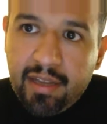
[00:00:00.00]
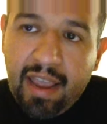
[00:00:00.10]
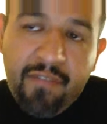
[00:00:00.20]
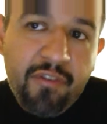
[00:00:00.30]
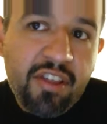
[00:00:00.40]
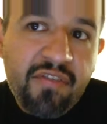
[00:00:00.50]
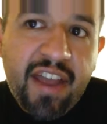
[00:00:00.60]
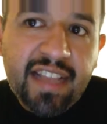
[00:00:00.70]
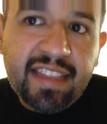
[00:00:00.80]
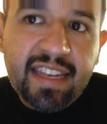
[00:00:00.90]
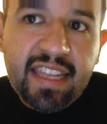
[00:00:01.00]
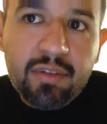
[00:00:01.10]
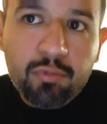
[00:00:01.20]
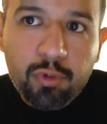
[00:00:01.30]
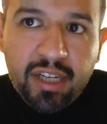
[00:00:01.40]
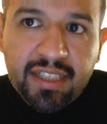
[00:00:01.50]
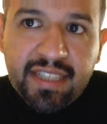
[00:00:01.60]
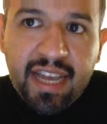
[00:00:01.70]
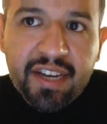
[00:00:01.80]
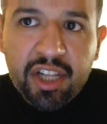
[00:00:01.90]
And for the fact that he was
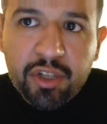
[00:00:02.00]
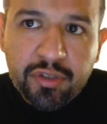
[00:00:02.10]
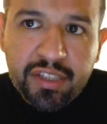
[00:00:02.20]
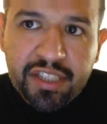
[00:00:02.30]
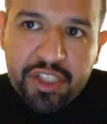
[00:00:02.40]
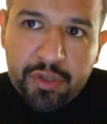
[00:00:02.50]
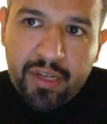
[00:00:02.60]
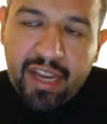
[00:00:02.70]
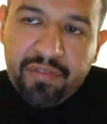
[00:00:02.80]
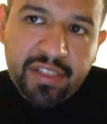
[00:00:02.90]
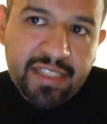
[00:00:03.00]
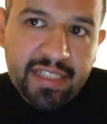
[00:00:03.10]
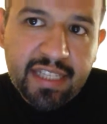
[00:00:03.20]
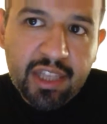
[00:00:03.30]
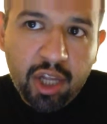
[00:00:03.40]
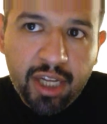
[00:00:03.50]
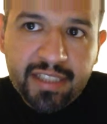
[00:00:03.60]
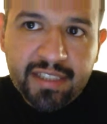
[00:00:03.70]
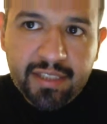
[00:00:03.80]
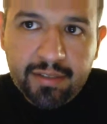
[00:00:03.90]
on a losing streak ever since he lost
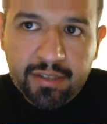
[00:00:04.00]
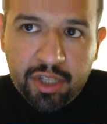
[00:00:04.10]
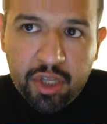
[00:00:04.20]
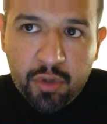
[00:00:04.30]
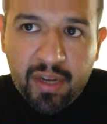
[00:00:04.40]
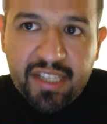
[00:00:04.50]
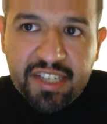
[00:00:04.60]
the U.S.